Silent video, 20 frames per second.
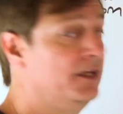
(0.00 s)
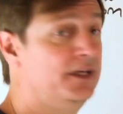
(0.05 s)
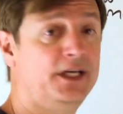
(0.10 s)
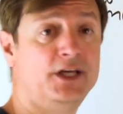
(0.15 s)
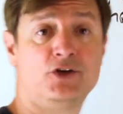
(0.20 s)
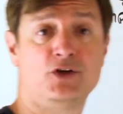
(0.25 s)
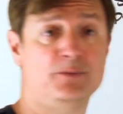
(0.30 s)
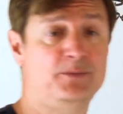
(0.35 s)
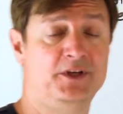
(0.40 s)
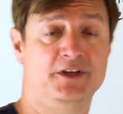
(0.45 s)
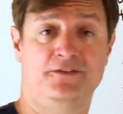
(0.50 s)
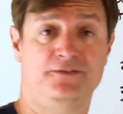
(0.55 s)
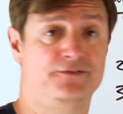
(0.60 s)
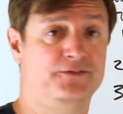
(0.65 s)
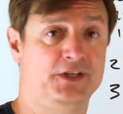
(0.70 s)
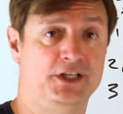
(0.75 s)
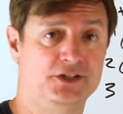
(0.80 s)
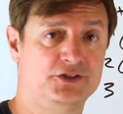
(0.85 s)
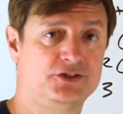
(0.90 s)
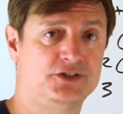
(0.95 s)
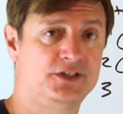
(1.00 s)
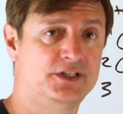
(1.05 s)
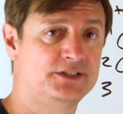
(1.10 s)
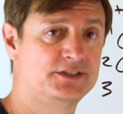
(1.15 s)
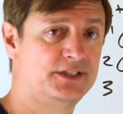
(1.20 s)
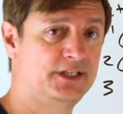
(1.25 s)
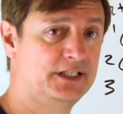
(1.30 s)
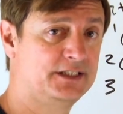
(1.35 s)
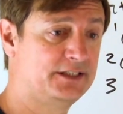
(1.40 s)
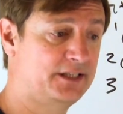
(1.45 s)
it could be a feature
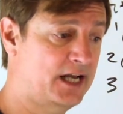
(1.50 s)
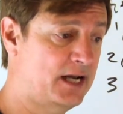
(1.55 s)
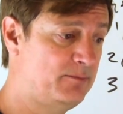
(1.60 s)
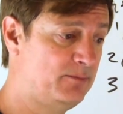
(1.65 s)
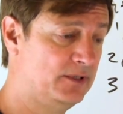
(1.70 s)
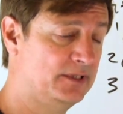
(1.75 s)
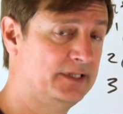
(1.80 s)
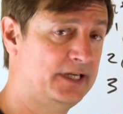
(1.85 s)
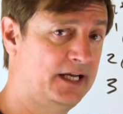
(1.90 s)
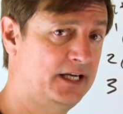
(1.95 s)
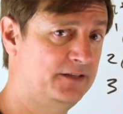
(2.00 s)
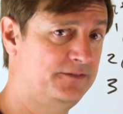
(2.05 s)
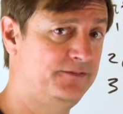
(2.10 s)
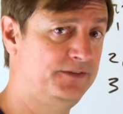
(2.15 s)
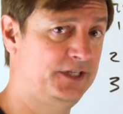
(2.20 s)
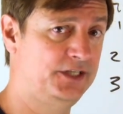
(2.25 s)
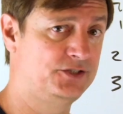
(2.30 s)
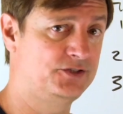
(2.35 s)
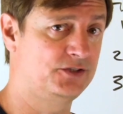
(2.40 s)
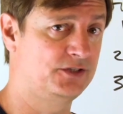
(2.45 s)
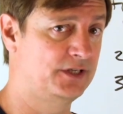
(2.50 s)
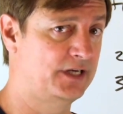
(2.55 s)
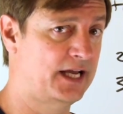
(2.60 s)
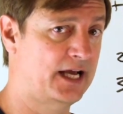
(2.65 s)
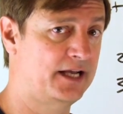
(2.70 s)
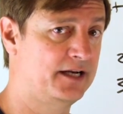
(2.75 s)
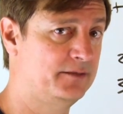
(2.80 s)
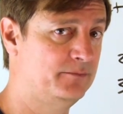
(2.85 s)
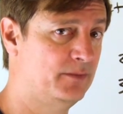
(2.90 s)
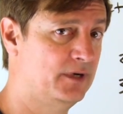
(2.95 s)
as an example, an added feature, an
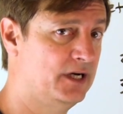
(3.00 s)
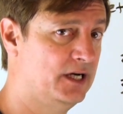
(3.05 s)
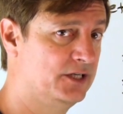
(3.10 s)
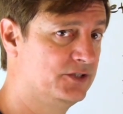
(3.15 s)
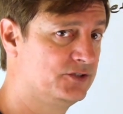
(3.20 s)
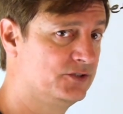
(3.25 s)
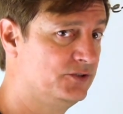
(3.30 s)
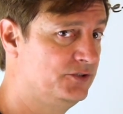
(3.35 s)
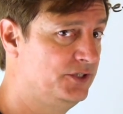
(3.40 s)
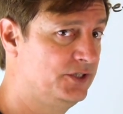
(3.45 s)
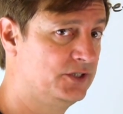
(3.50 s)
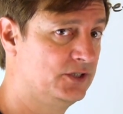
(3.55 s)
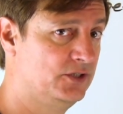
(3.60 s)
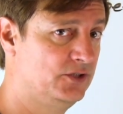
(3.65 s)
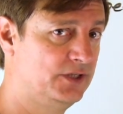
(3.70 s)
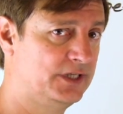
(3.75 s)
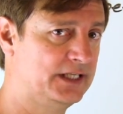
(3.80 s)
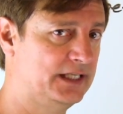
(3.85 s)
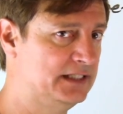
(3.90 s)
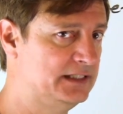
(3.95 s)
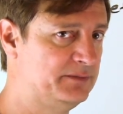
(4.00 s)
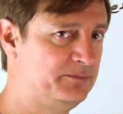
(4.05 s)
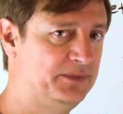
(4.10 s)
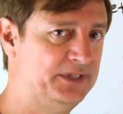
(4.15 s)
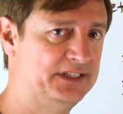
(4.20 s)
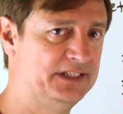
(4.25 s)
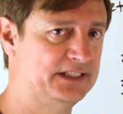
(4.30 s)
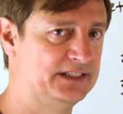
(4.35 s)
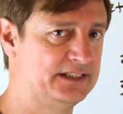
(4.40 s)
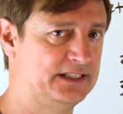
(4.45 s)
added module. You could look at
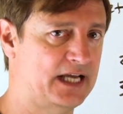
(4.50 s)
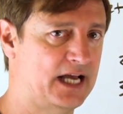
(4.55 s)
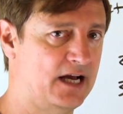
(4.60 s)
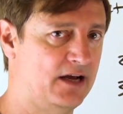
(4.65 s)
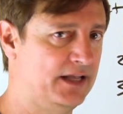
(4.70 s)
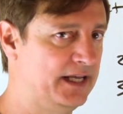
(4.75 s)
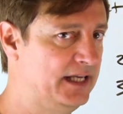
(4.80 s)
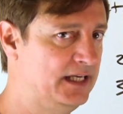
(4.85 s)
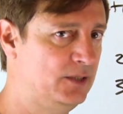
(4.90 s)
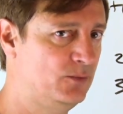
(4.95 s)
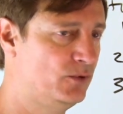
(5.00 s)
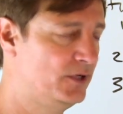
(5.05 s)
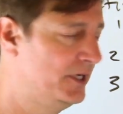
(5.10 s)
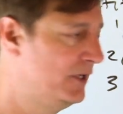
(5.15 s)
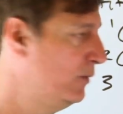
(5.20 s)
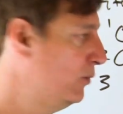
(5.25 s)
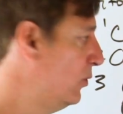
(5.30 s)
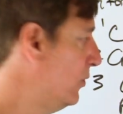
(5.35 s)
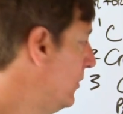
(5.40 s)
spin this out any way you